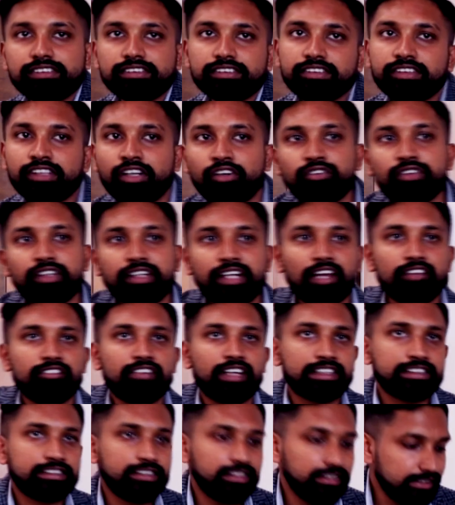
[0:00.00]
now that I've
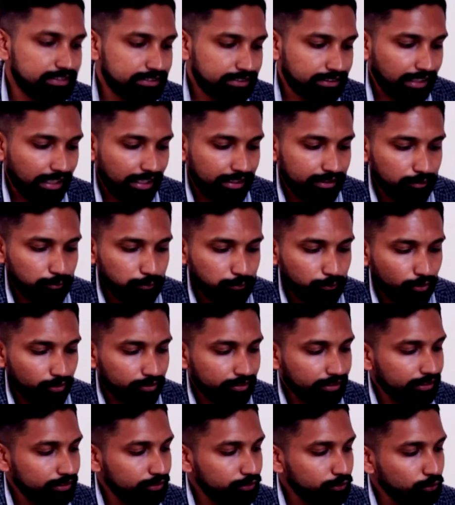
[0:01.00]
actually scanned a
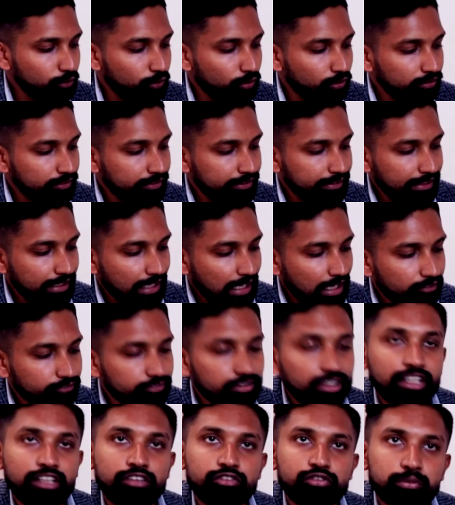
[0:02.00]
product, you already have
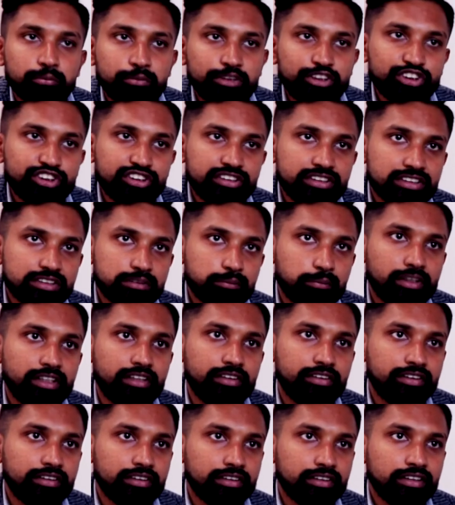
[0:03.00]
the information displayed
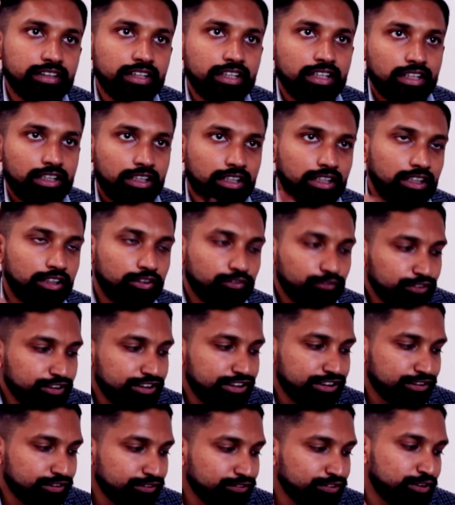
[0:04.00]
here,
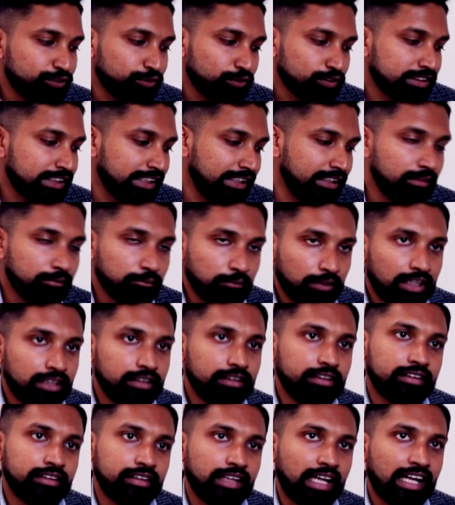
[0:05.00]
which was a
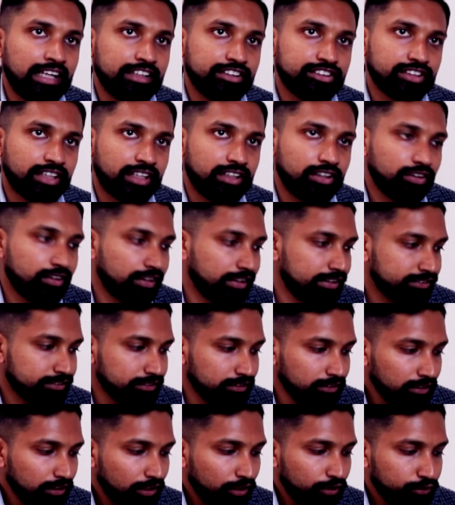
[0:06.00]
Himalayan hand
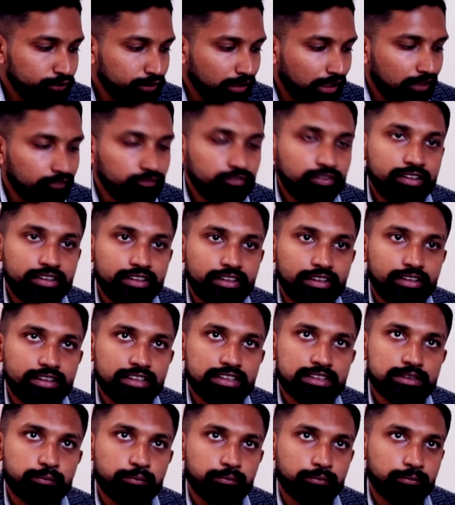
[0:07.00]
sanitizer. You have the
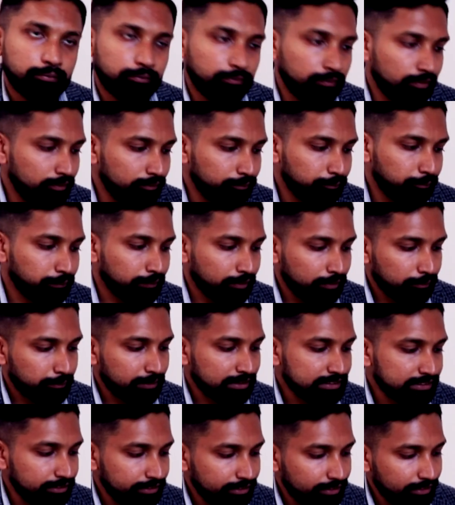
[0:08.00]
details
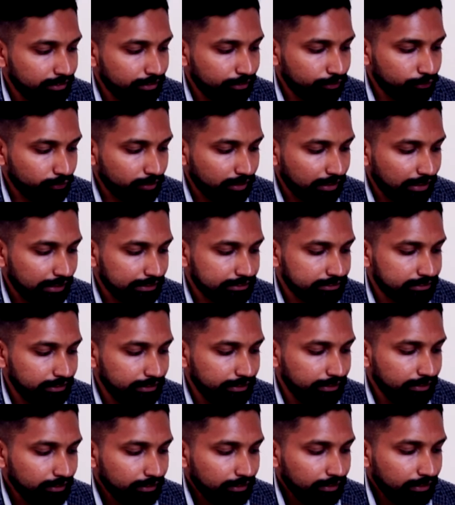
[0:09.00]
present here. You can
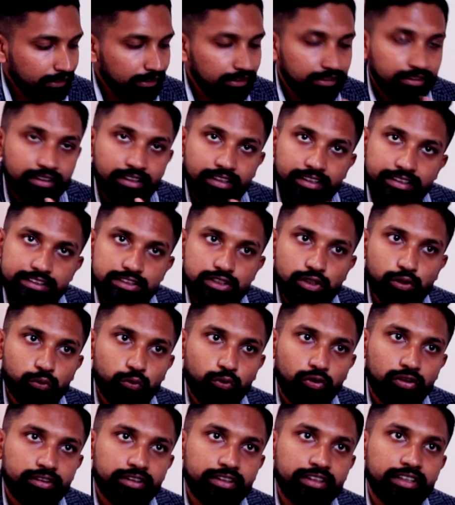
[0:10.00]
actually increase the
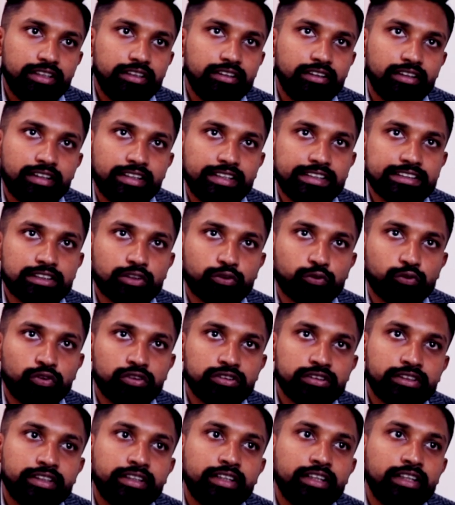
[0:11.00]
quantity, decrease the
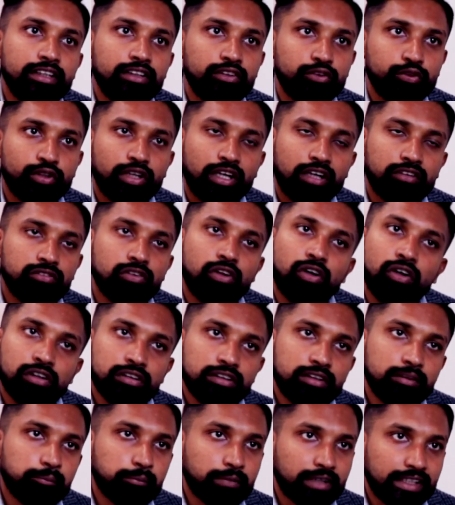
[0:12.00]
quantity. You have all
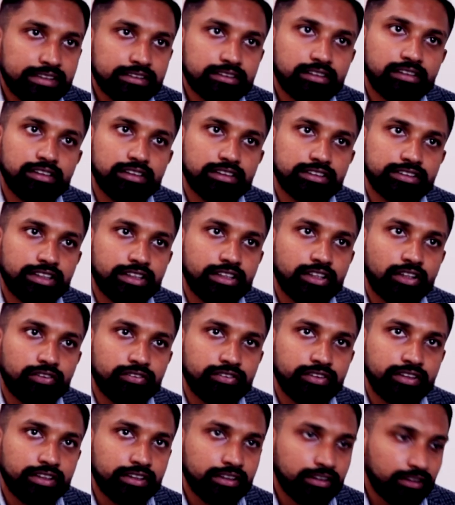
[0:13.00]
the pricing listed
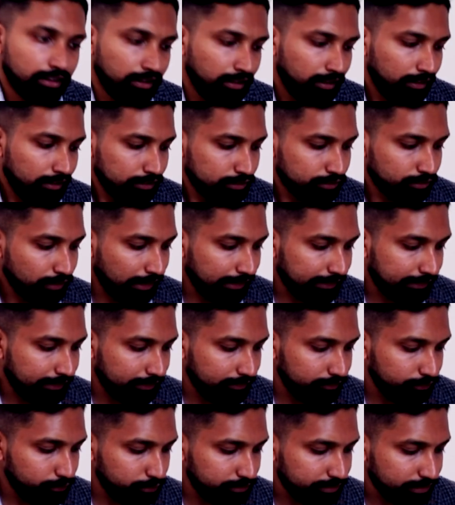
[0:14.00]
down here. So I
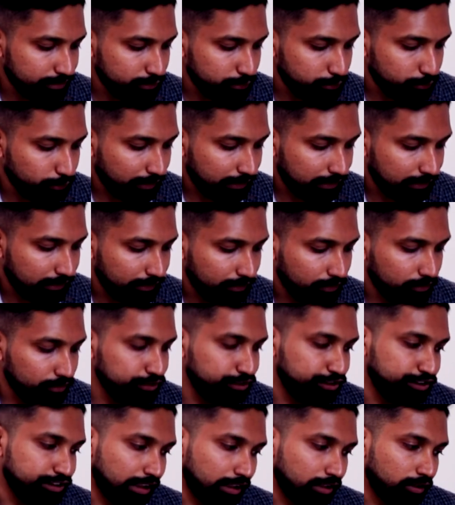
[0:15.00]
can just do a click on
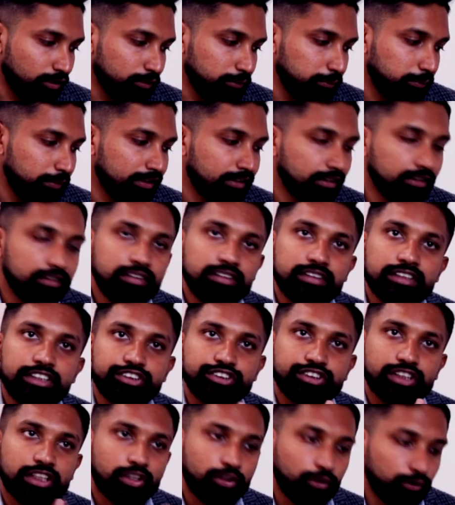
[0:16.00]
checkout button. The
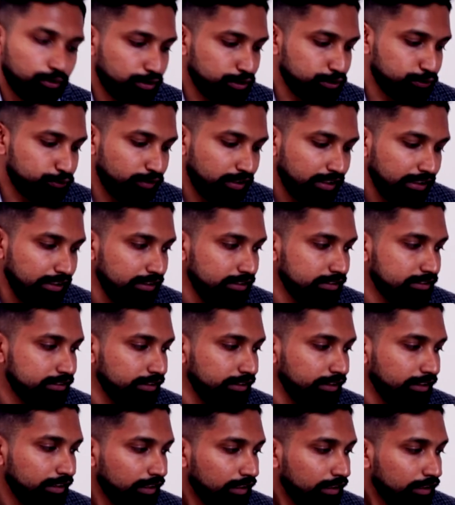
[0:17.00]
checkout is very
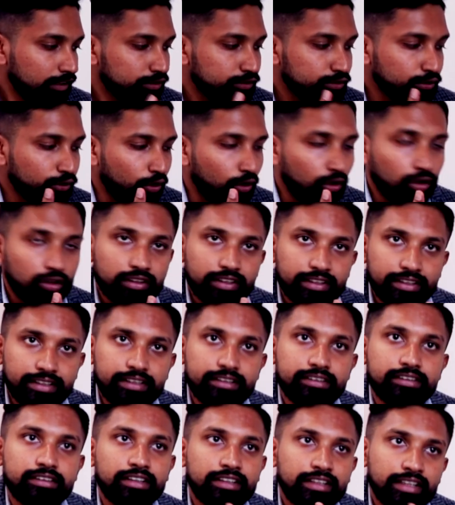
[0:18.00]
easy. So already
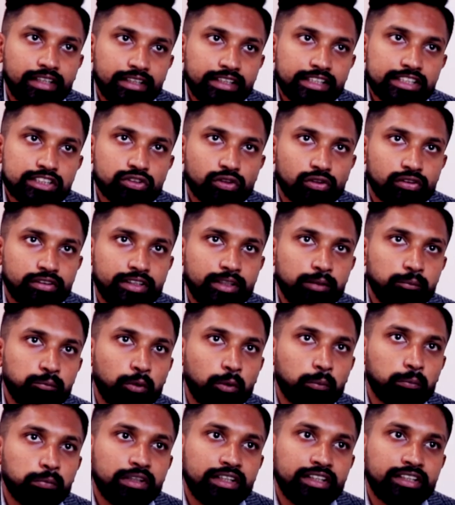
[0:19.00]
the data is already
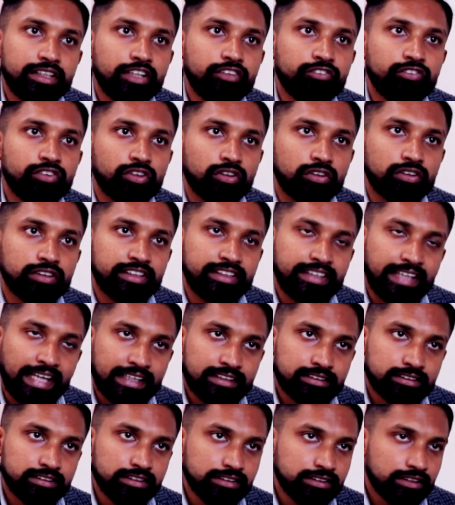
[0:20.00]
populated with all the
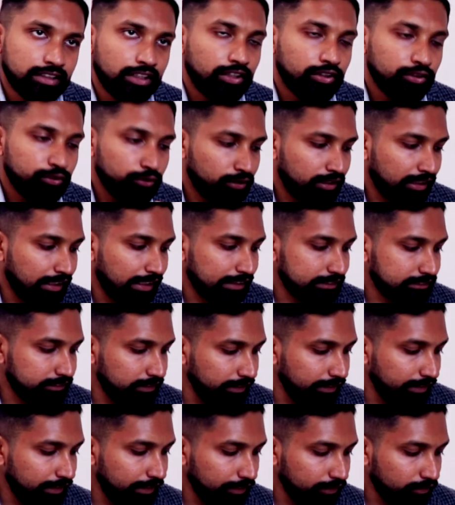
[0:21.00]
taxes. You can actually
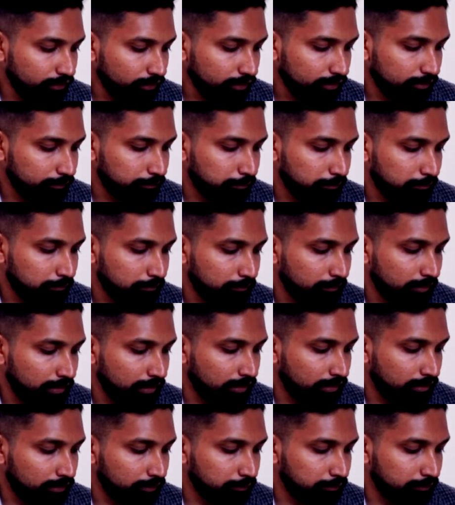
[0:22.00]
hit on
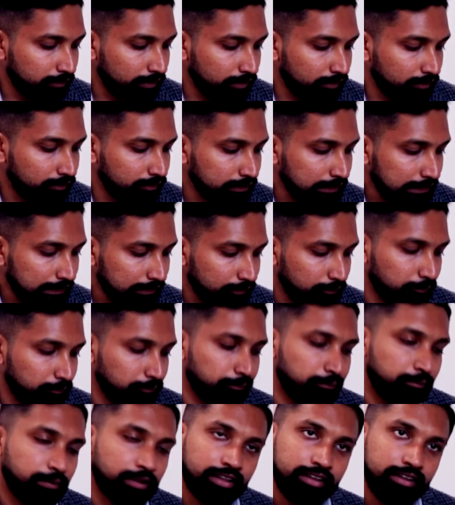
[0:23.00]
a
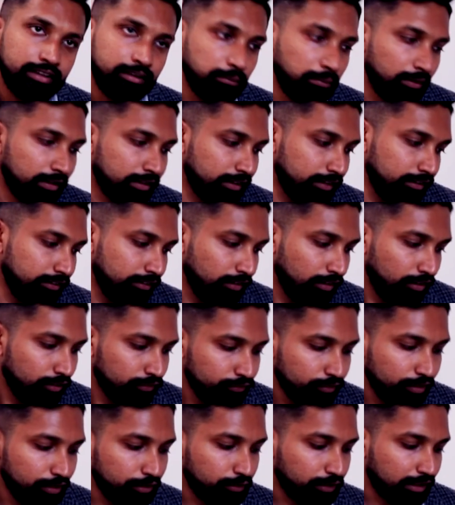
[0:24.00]
print button
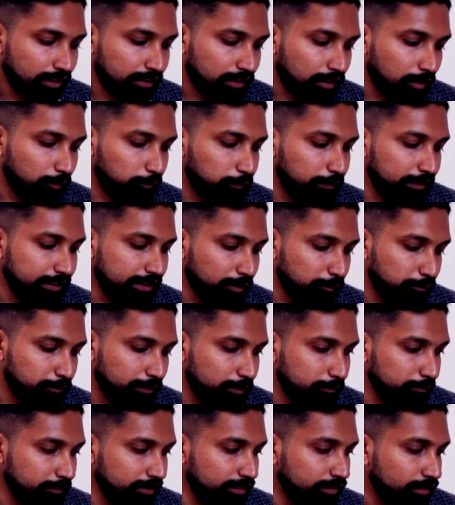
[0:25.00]
where you can complete a
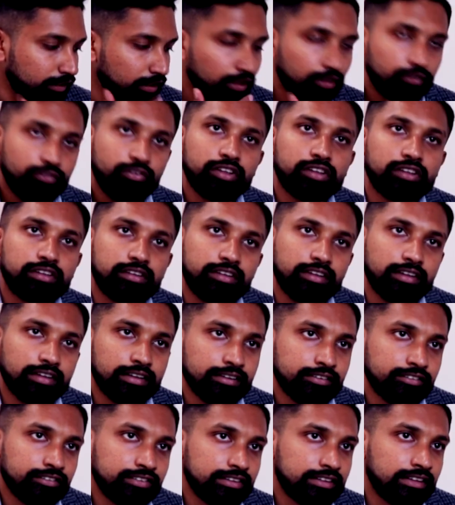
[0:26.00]
payment with
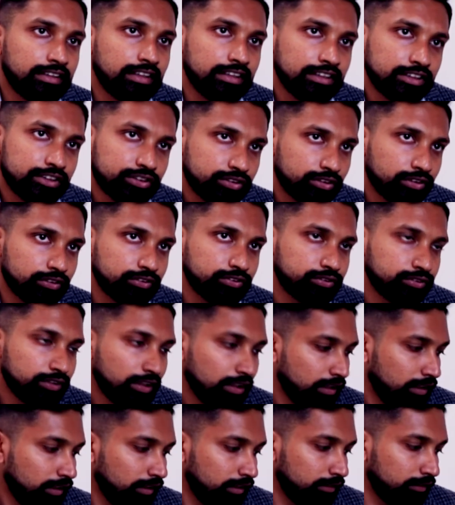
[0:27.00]
the list of
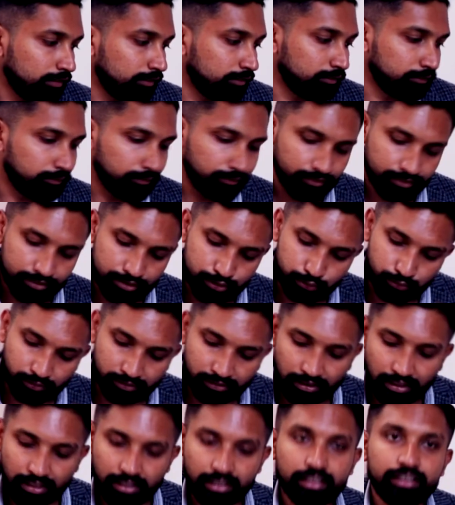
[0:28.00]
this one,
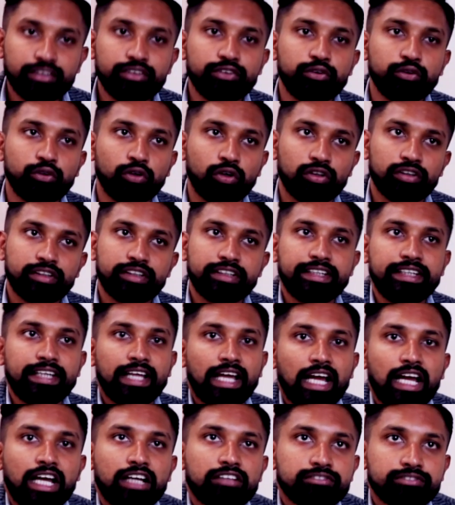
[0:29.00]
and you already
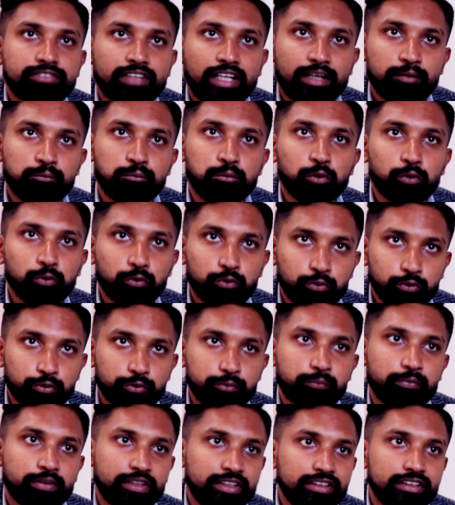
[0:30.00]
have a
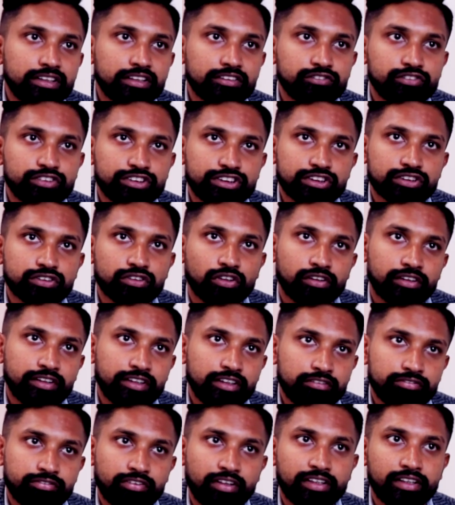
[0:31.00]
Bluetooth printer which is already
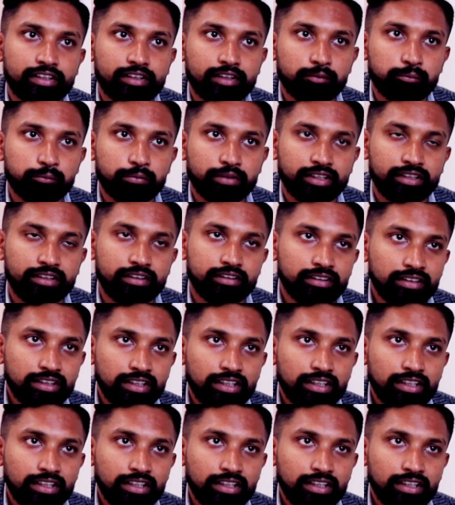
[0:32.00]
fired a print